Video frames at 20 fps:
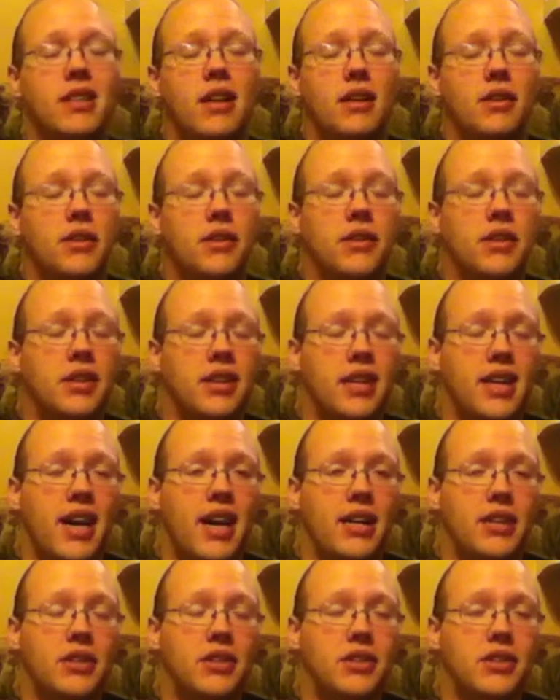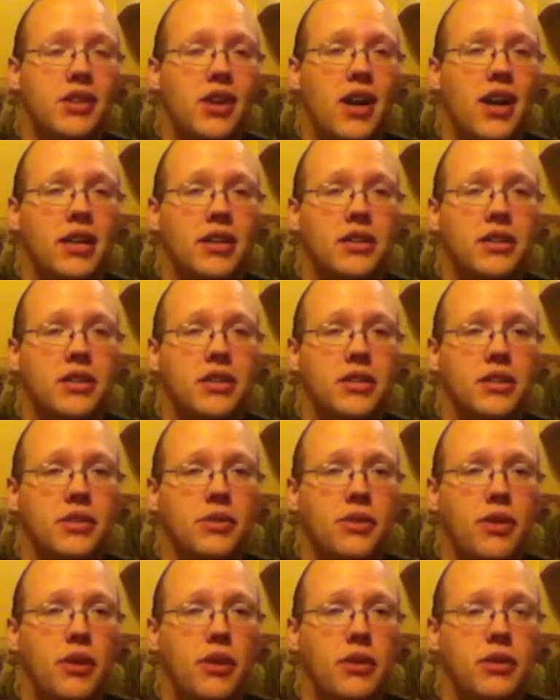not really the actors or actresses'
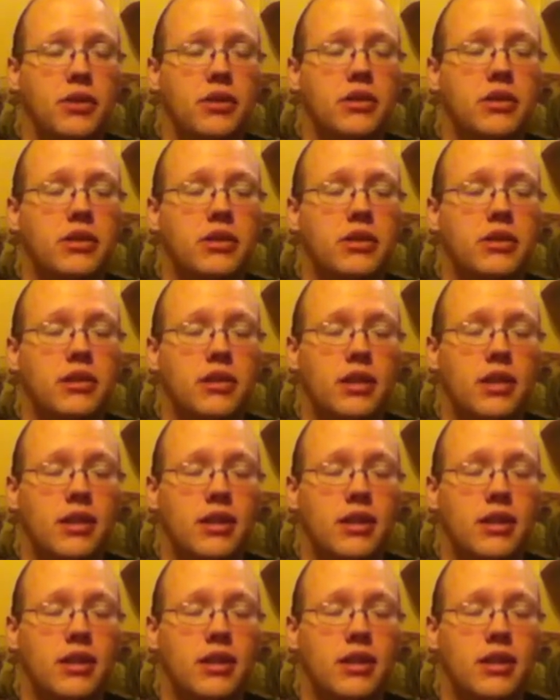faults.